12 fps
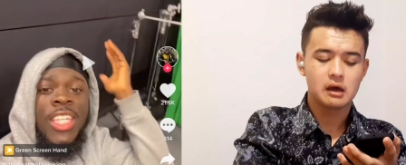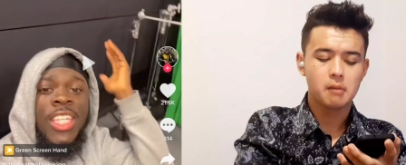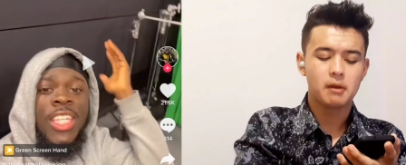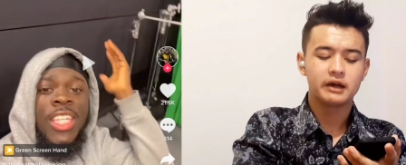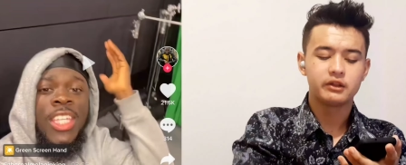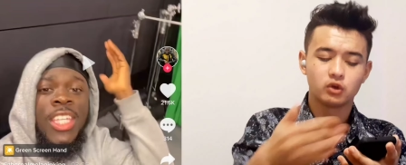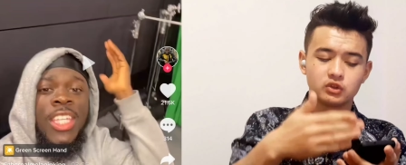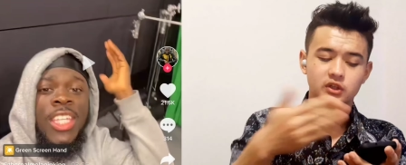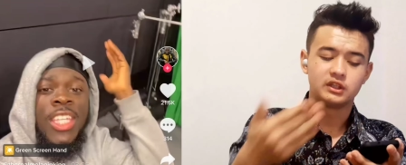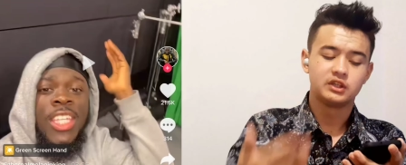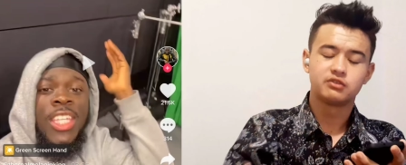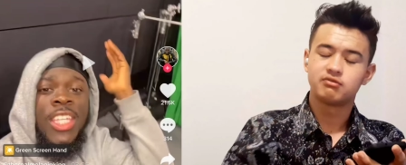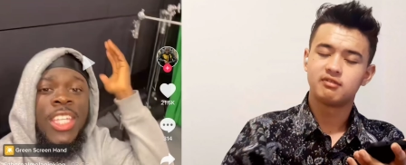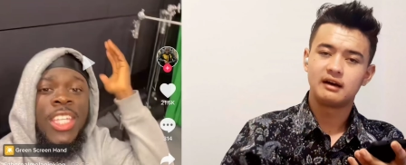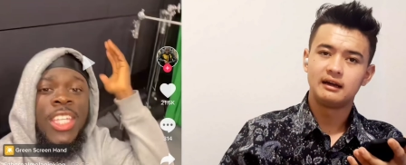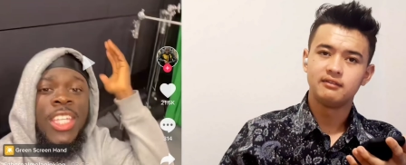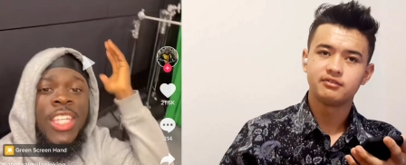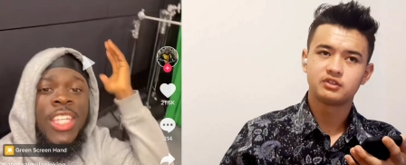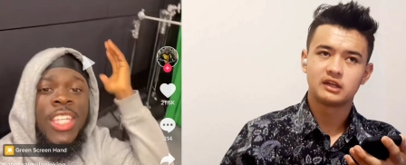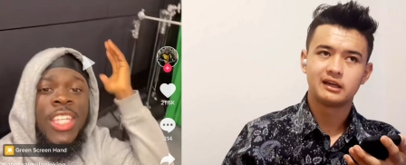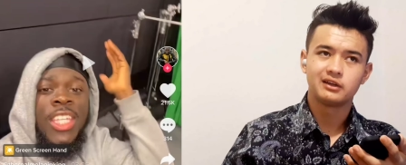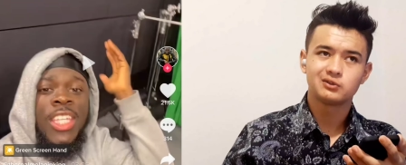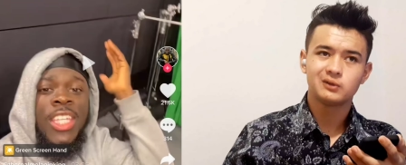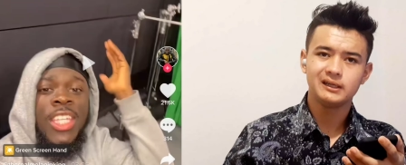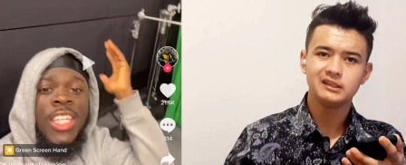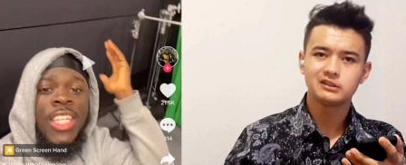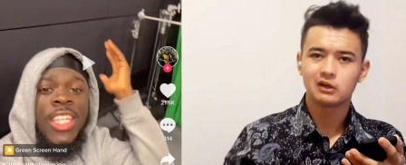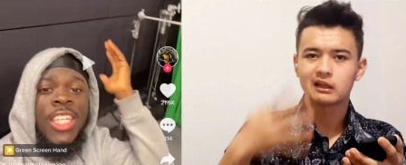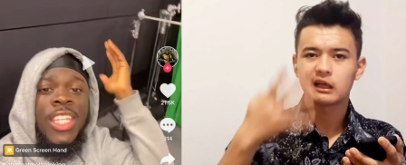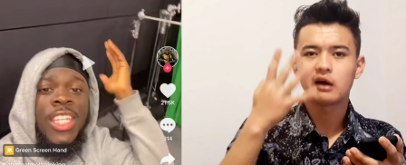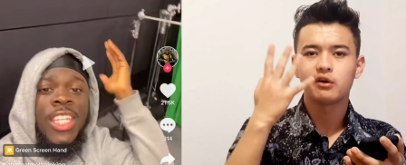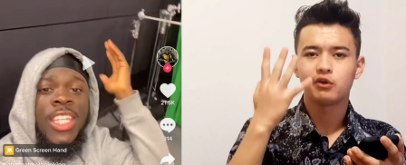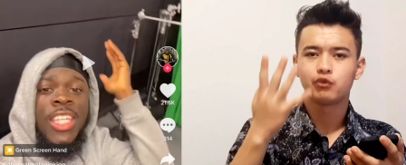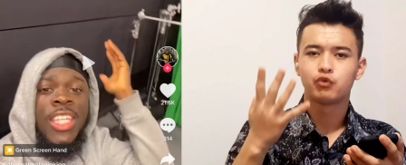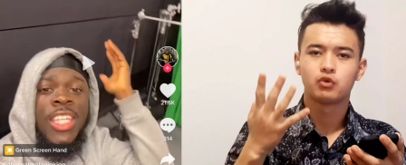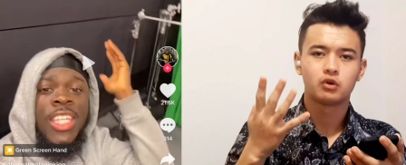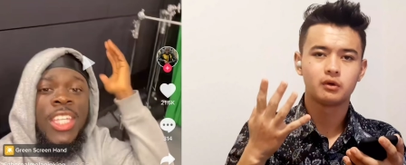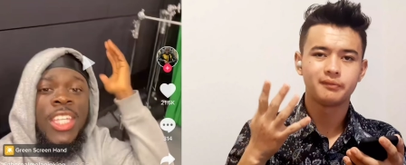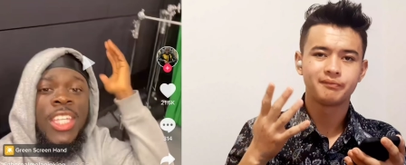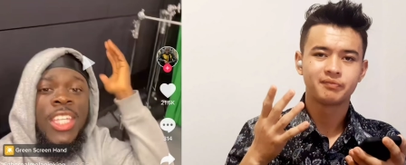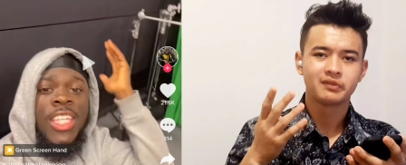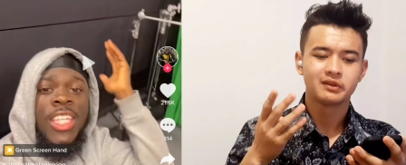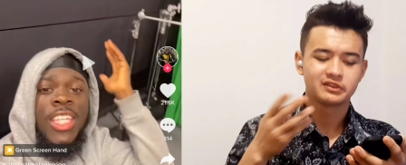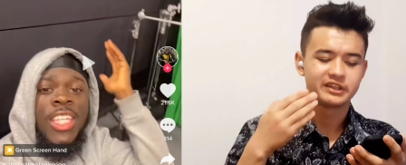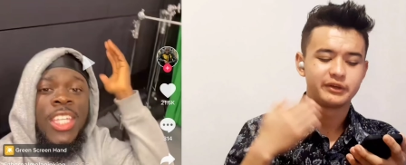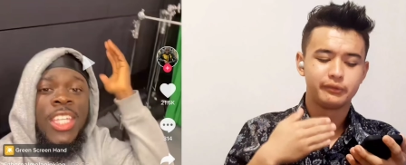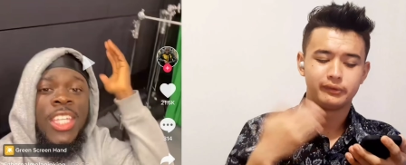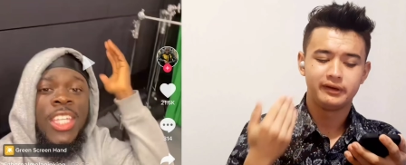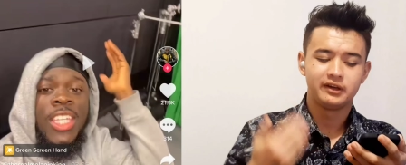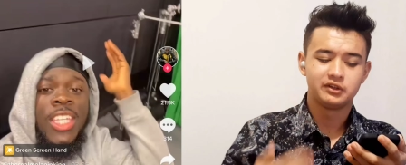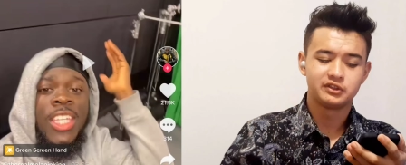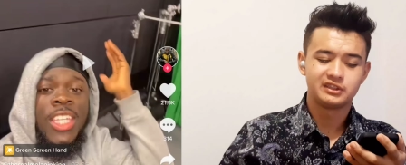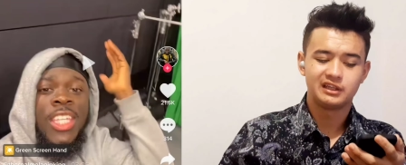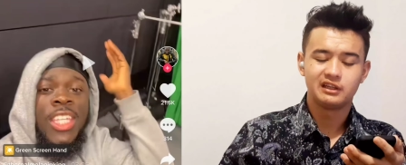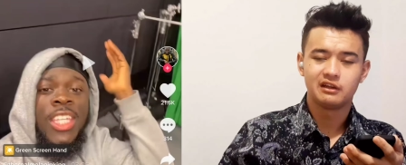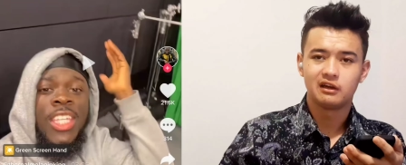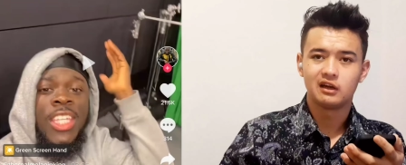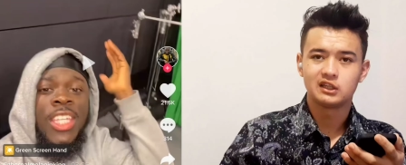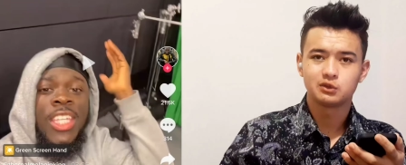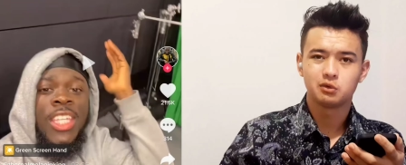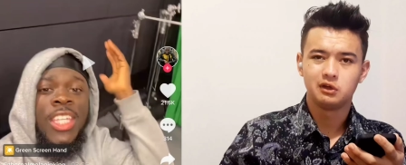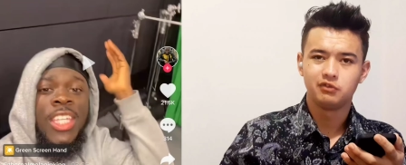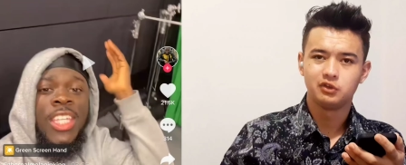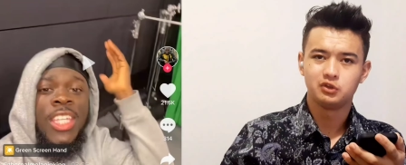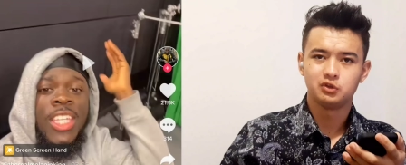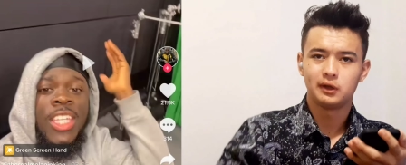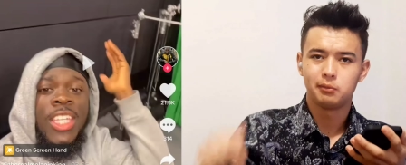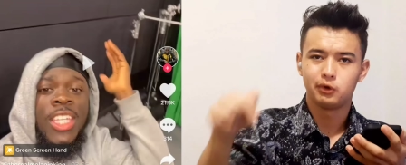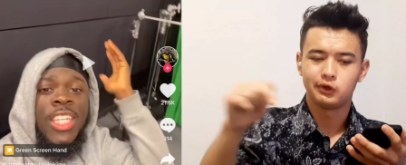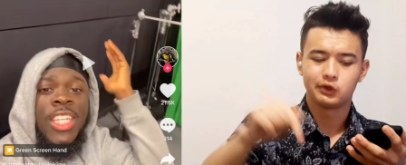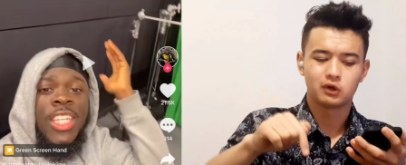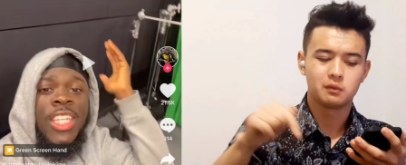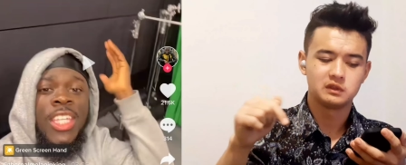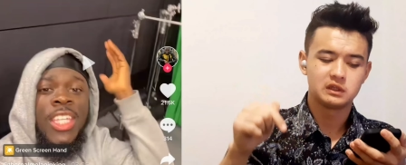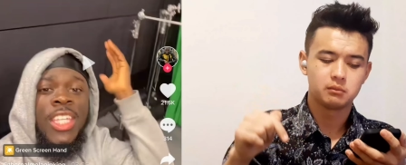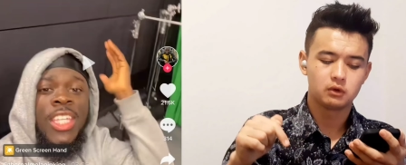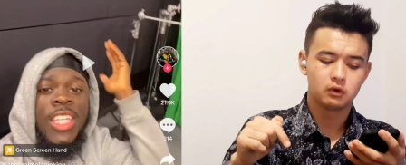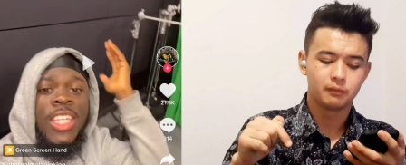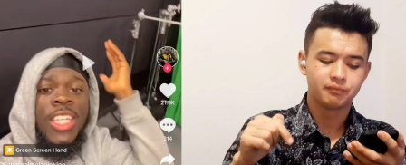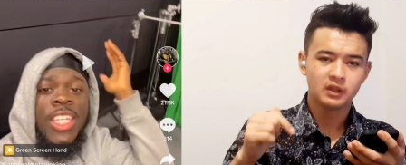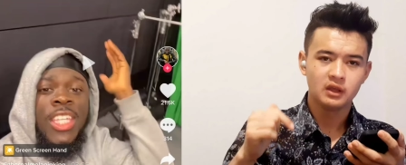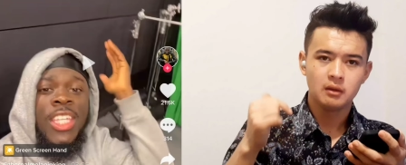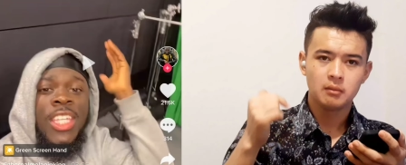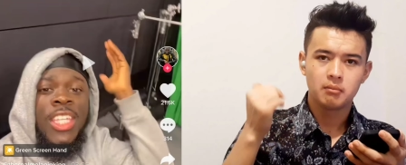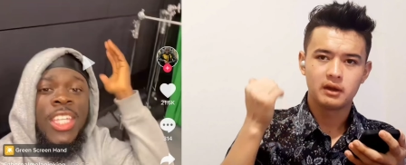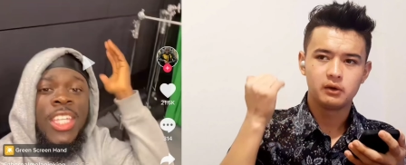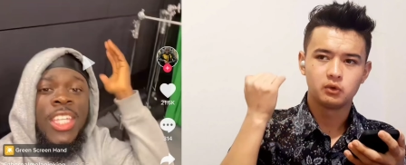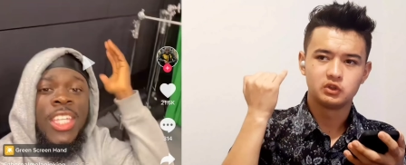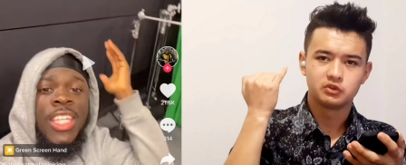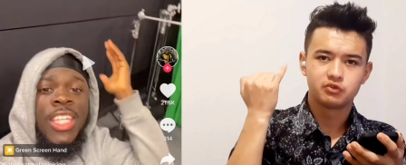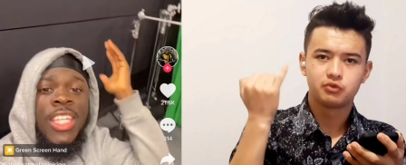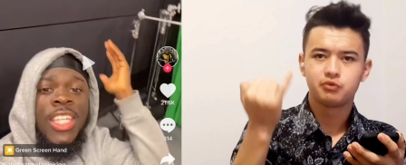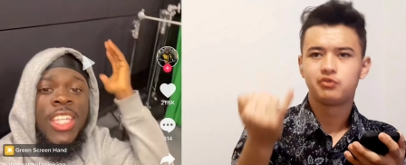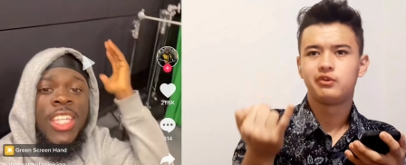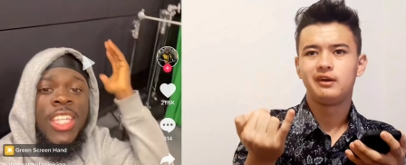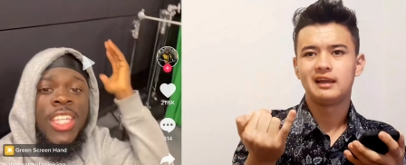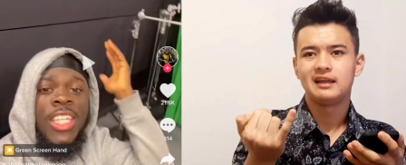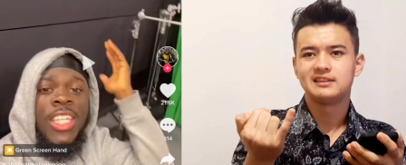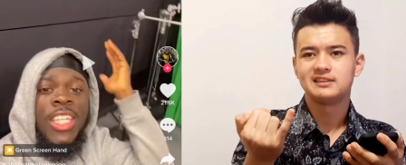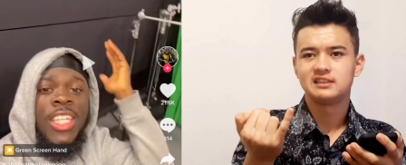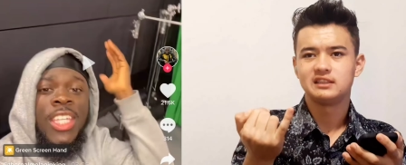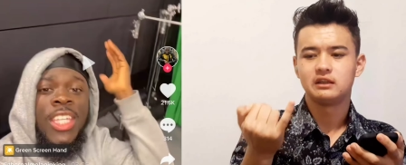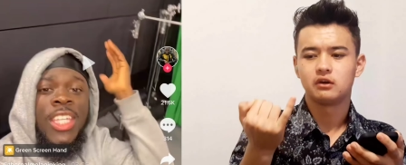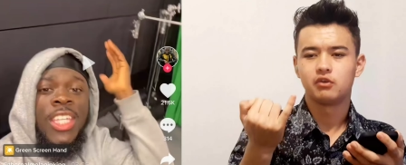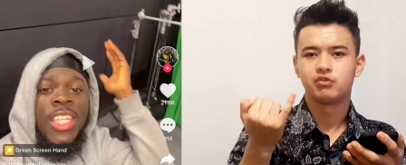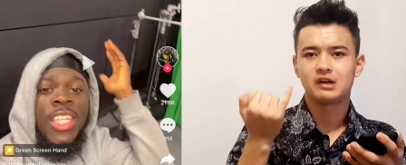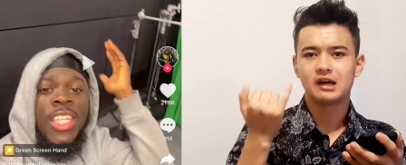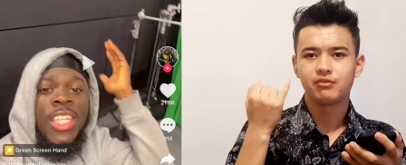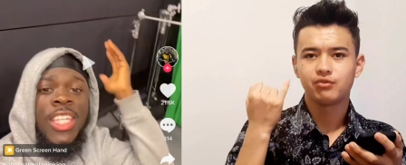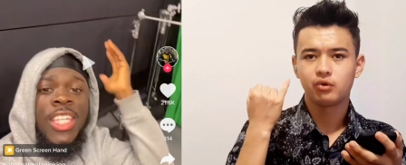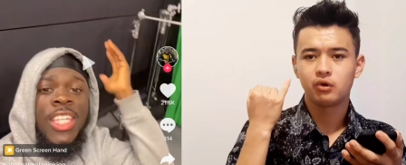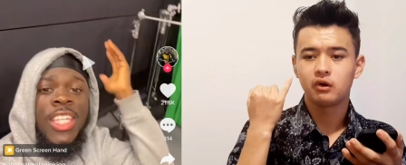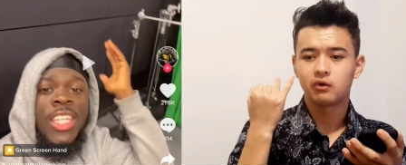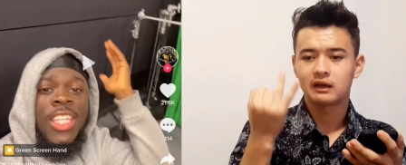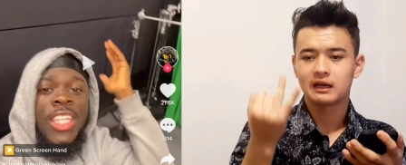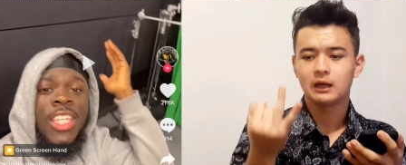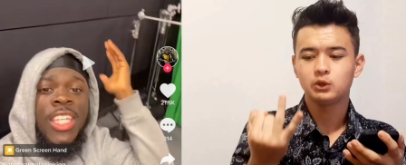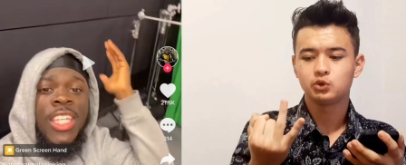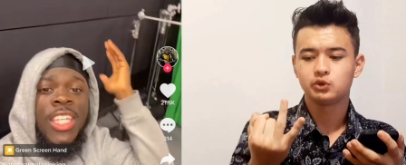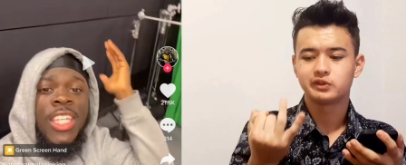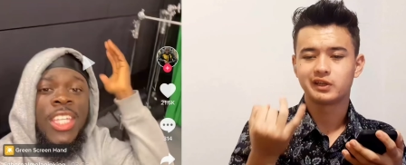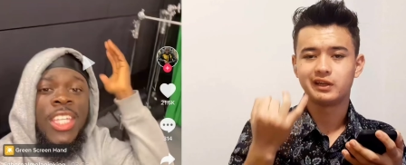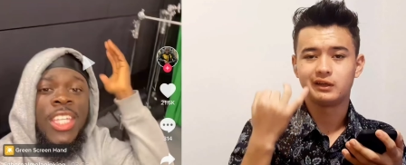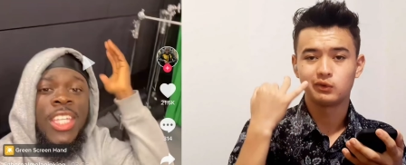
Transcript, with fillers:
Speaker 1: uh, my thoughts on this five side hustle ideas. I'll count it four because I don't really understand the last one. If you do, let me know in the comments down below. But it was freelancing on Fiverr, couch reselling,